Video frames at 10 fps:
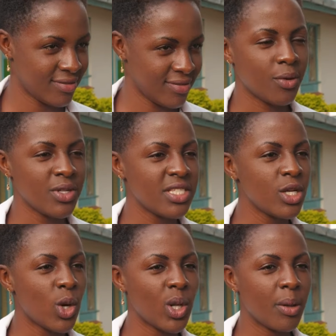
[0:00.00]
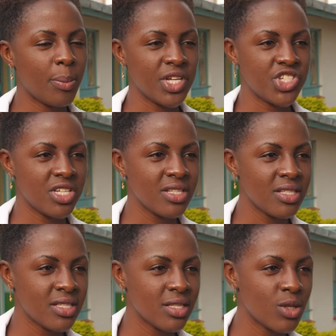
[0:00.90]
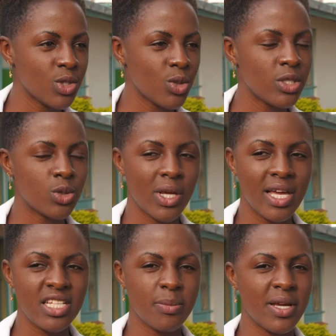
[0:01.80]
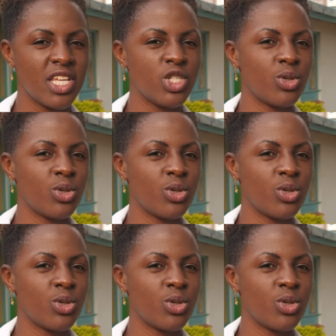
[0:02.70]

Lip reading: So we see all patients. Those ones we can't manage,